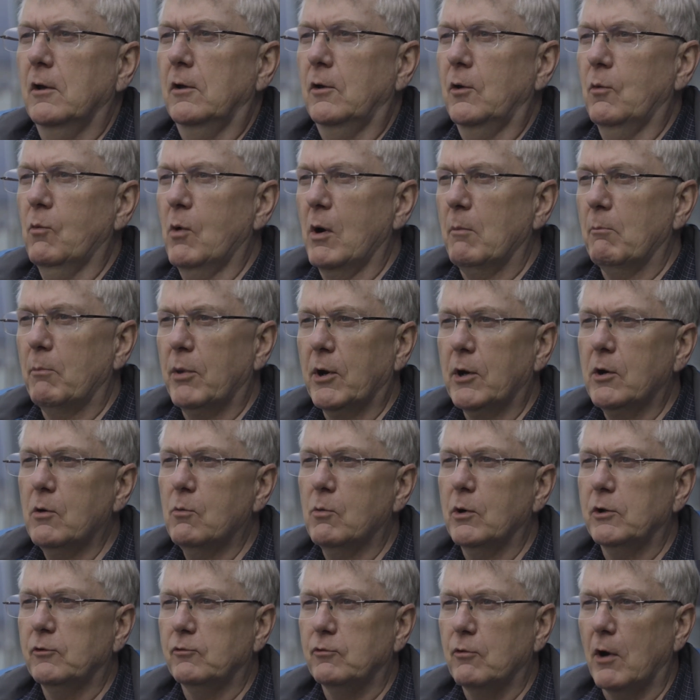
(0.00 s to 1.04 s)
you went bigger
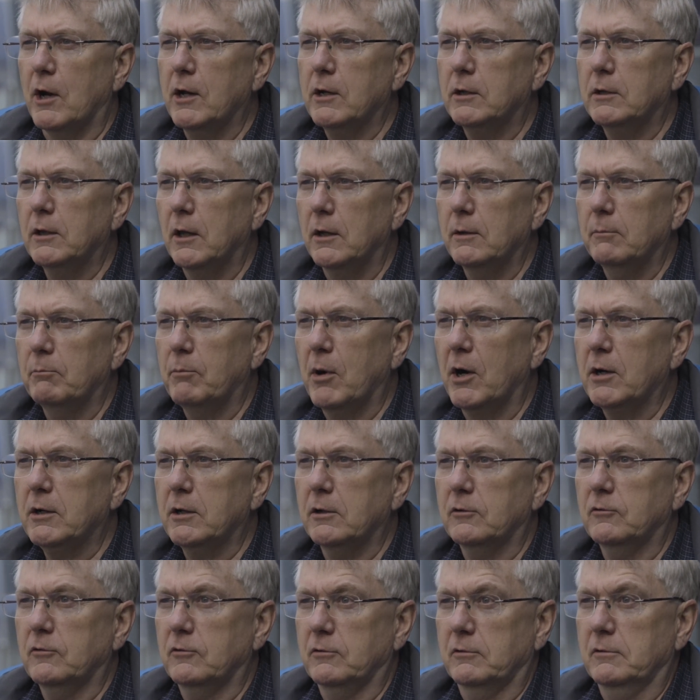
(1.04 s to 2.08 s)
with dragline
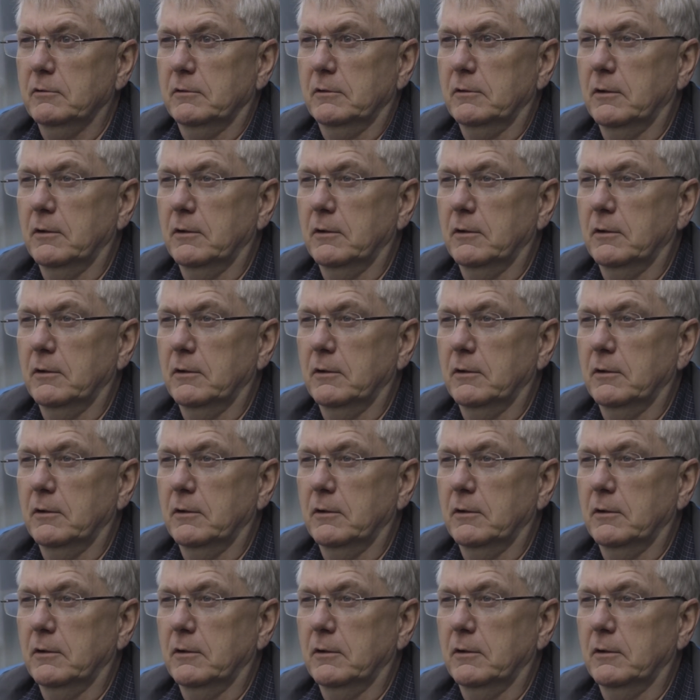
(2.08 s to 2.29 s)
buckets.